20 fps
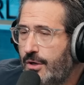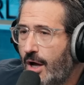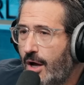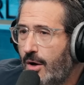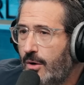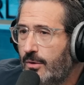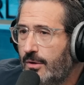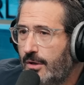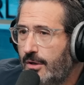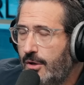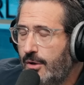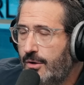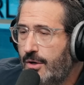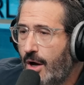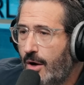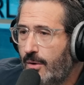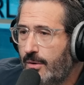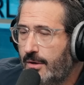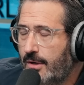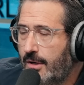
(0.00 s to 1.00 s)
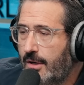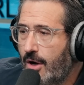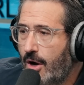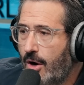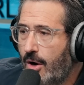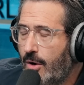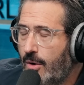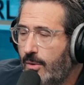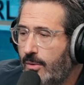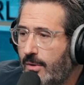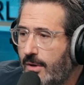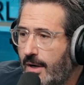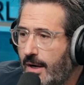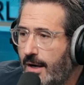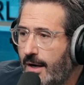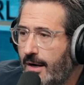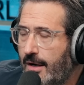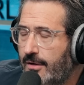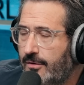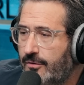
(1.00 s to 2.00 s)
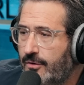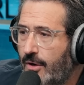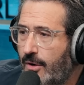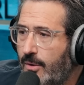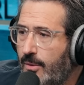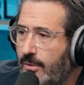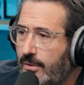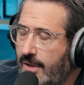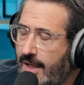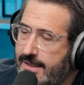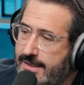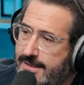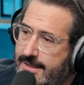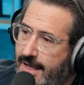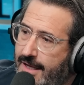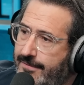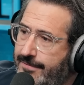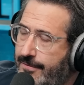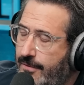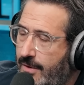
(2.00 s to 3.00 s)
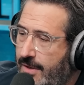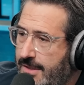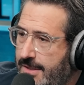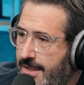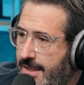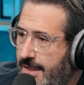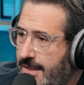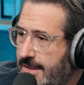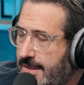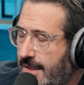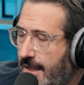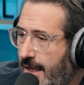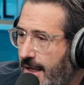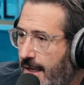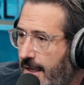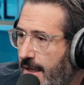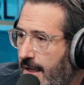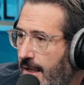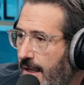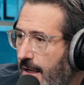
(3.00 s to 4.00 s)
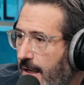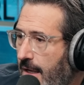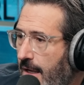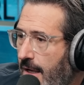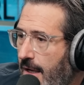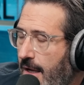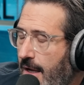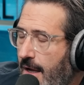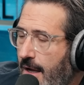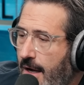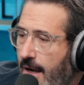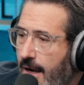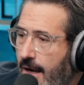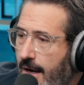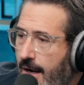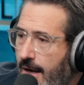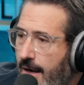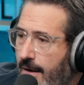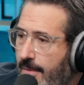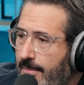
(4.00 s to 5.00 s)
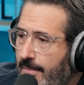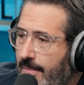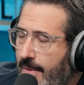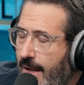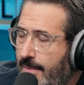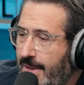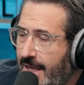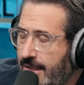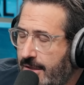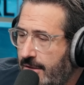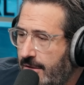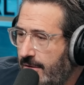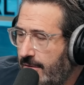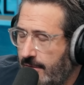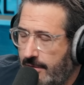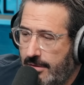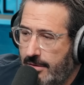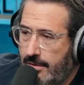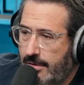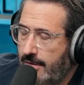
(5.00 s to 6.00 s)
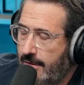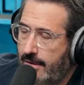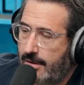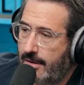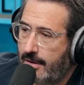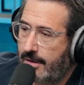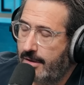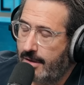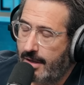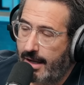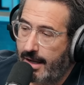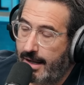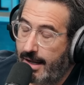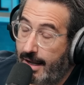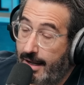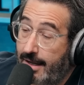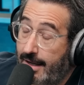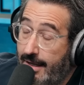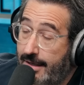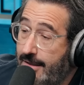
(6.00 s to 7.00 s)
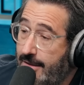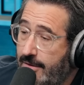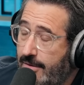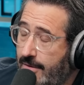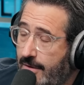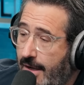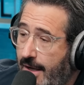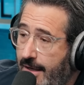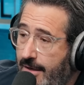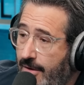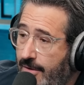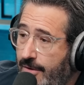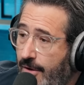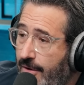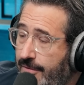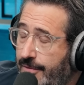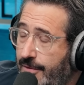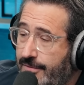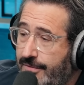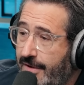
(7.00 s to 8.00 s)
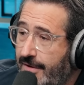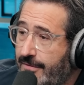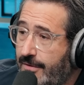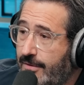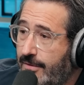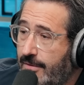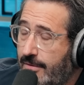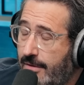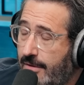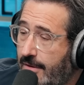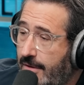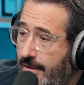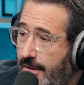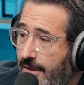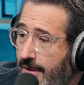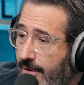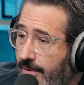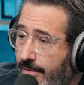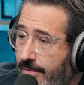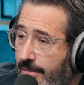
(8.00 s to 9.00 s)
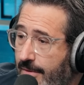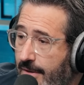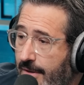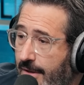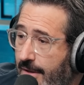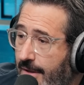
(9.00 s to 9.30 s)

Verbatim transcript: don't you don't go, uh, so let's say for instance, like, um, I mean. I, I, I don't know if you've ever, you know,